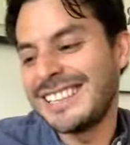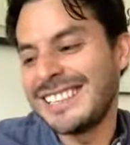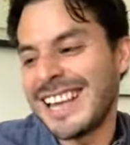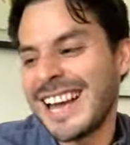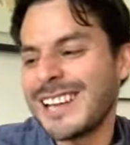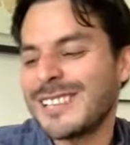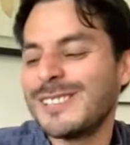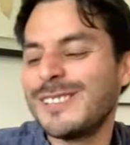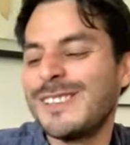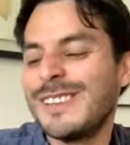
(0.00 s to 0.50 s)

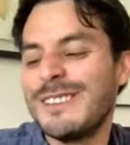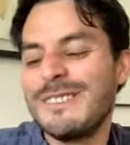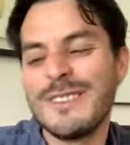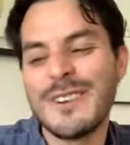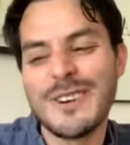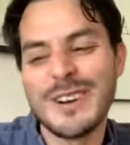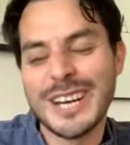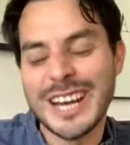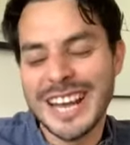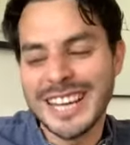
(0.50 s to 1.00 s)
actually
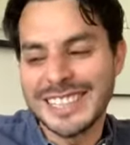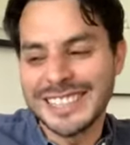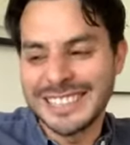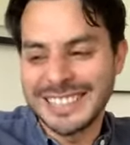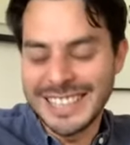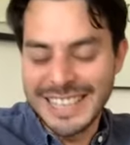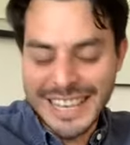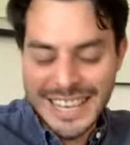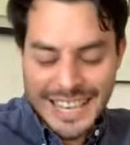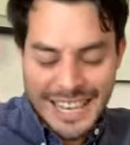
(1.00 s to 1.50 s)
very nice,
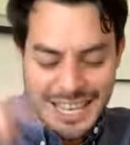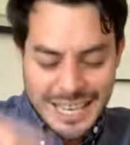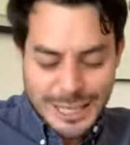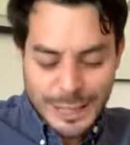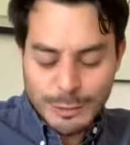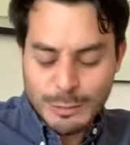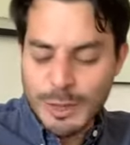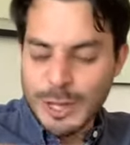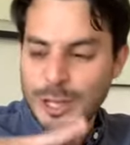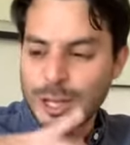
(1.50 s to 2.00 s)

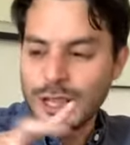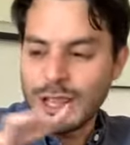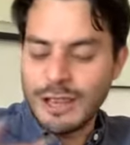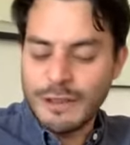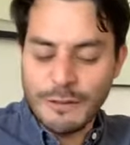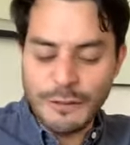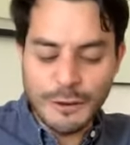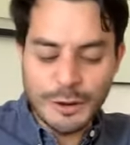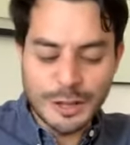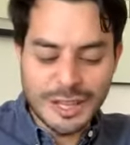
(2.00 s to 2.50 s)

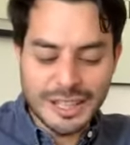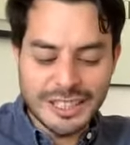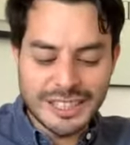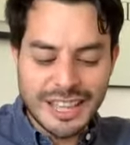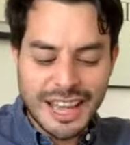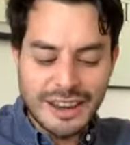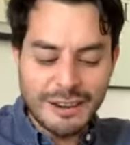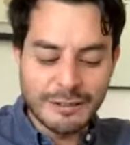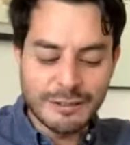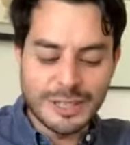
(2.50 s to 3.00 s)
especially for these
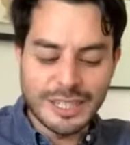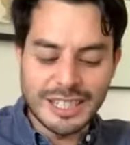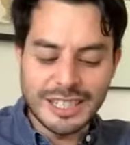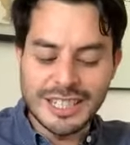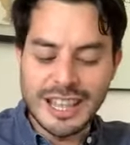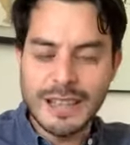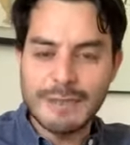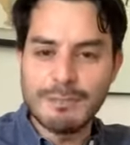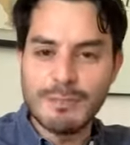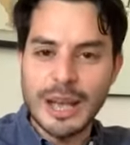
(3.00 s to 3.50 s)
kind of teas
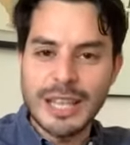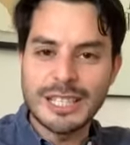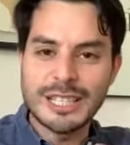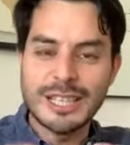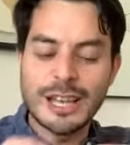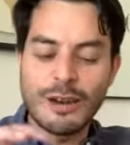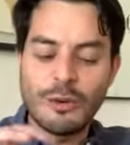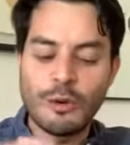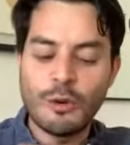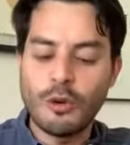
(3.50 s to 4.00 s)
like matcha,